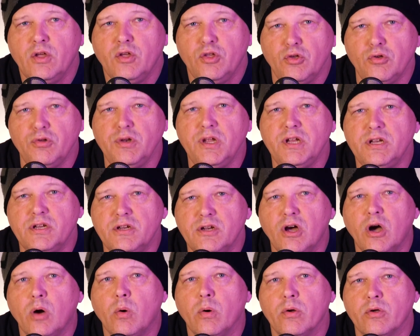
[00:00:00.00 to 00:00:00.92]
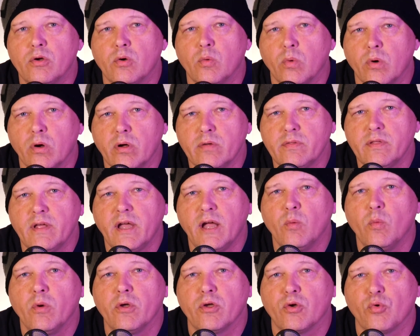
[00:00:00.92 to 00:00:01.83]
you need to know what you're worth
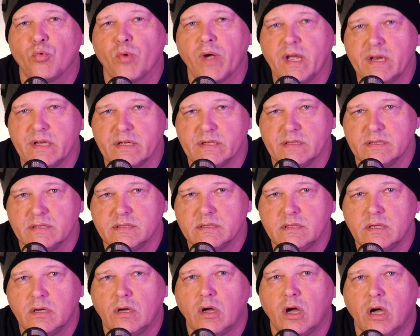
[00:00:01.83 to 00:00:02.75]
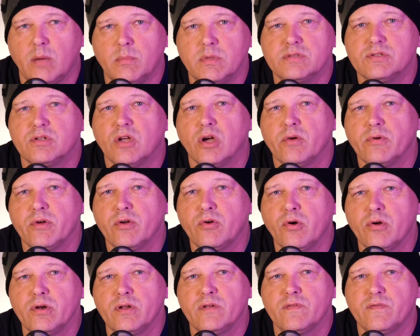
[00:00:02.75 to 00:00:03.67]
and what your rate is. Almost all
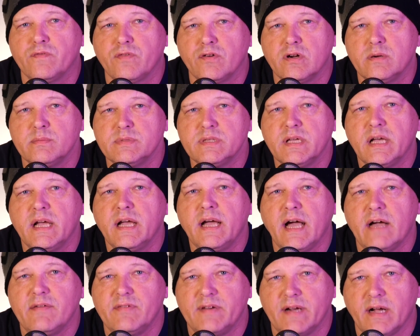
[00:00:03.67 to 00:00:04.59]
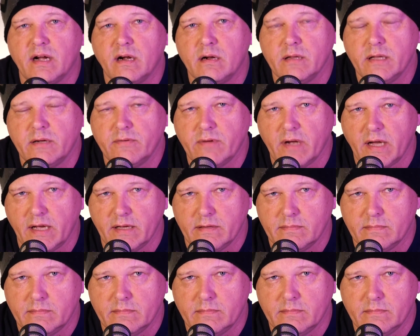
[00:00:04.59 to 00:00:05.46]
recruiting firms have an hourly rate.